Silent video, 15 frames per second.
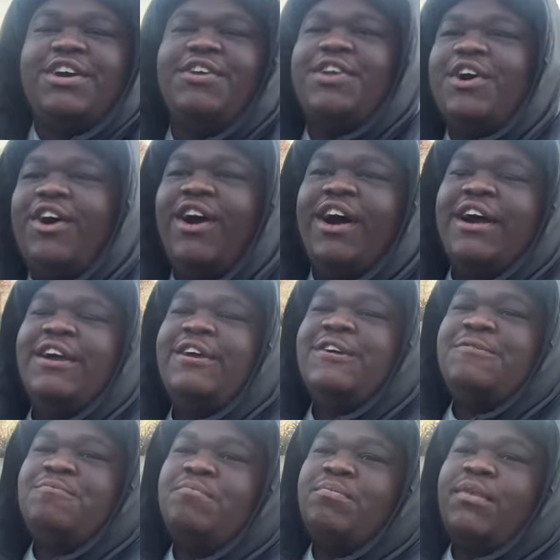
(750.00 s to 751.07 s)
y'all
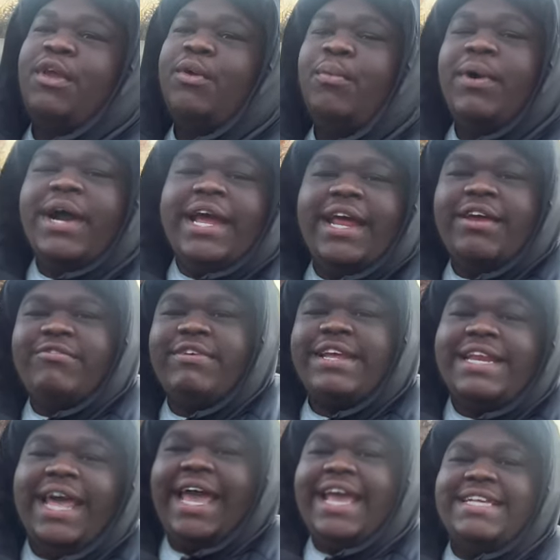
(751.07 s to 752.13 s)
what
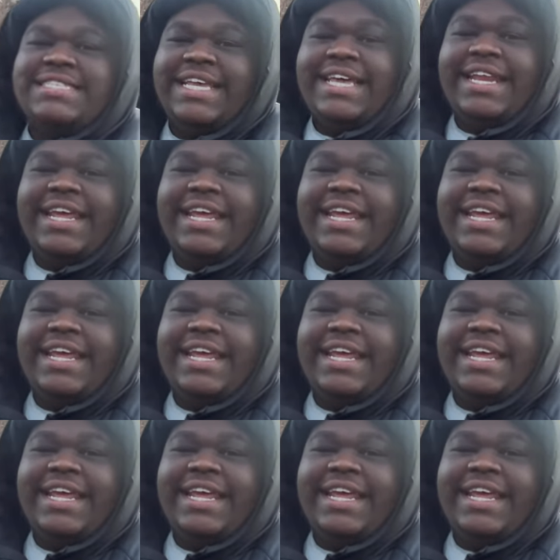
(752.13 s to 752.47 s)
relays it